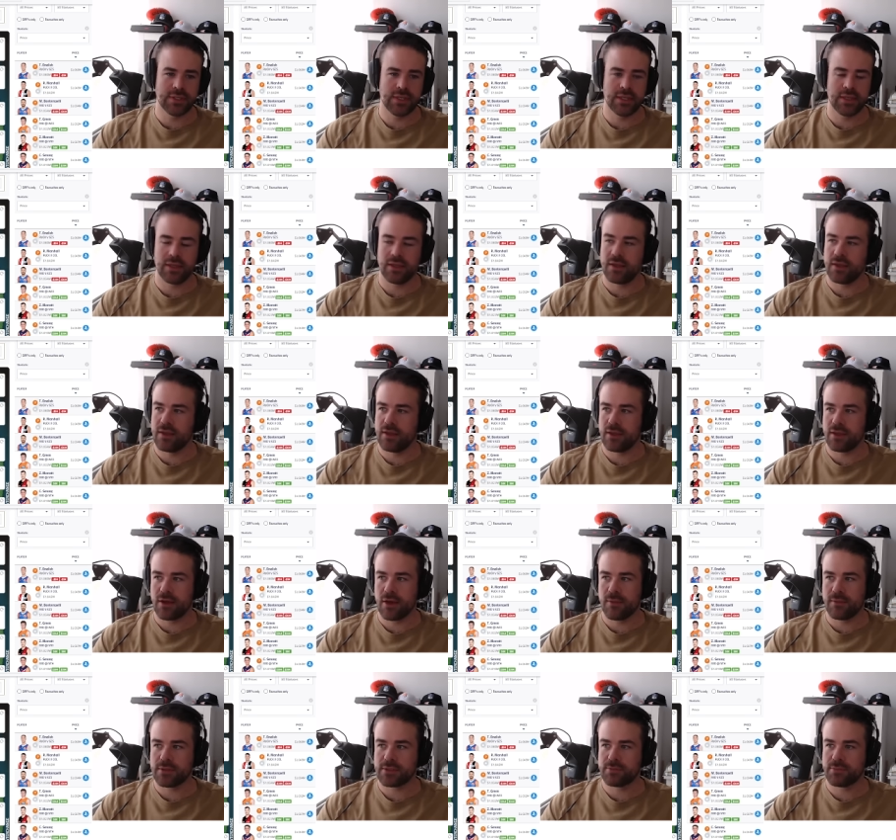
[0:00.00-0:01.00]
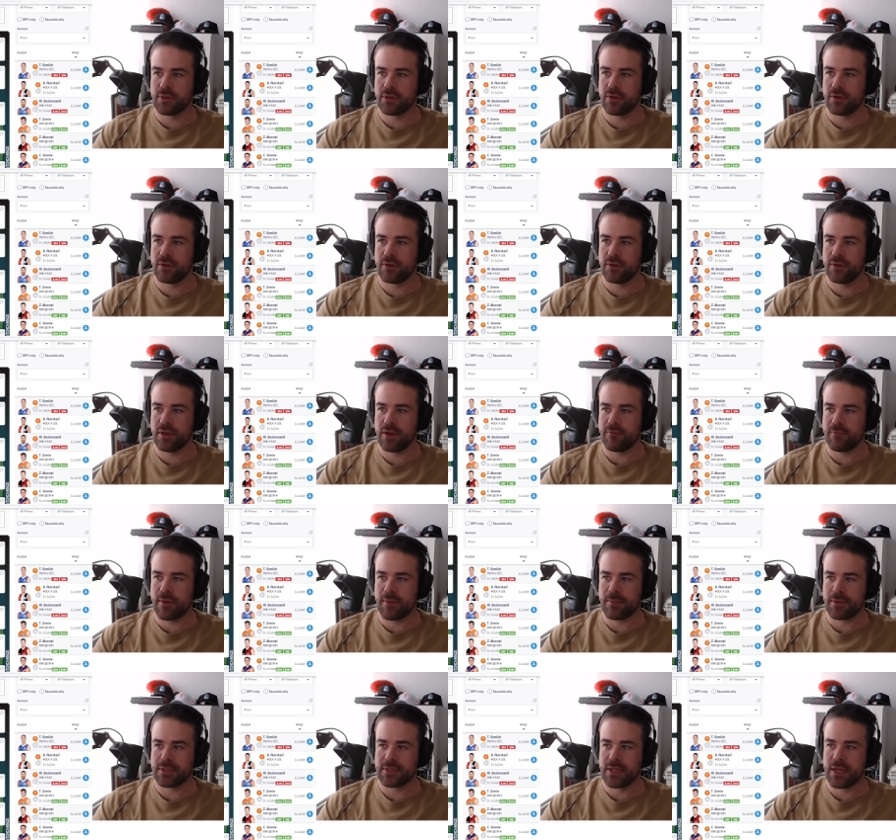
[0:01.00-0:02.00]
in the in the comments below you have about
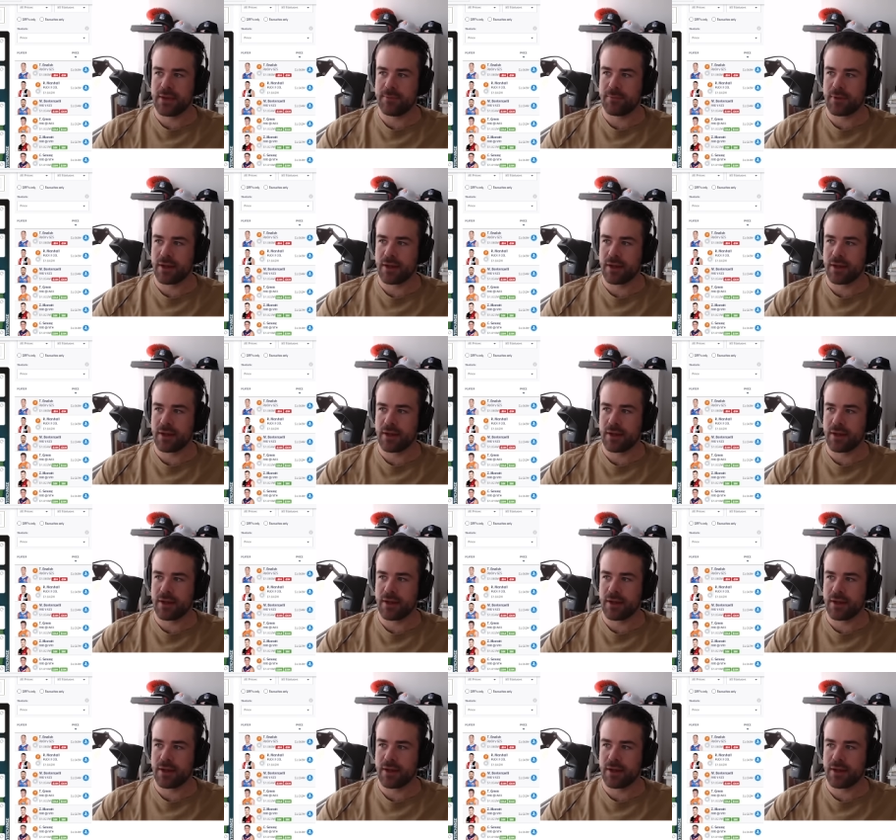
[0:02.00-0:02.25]
my team,